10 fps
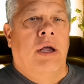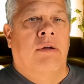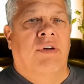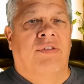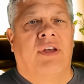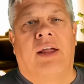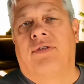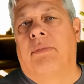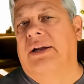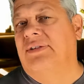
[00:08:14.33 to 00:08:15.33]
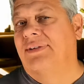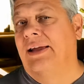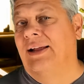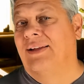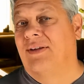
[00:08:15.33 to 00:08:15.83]
investigate somebody
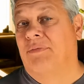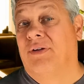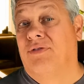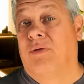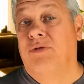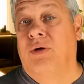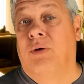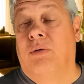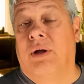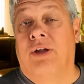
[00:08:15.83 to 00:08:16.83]
stealing something from you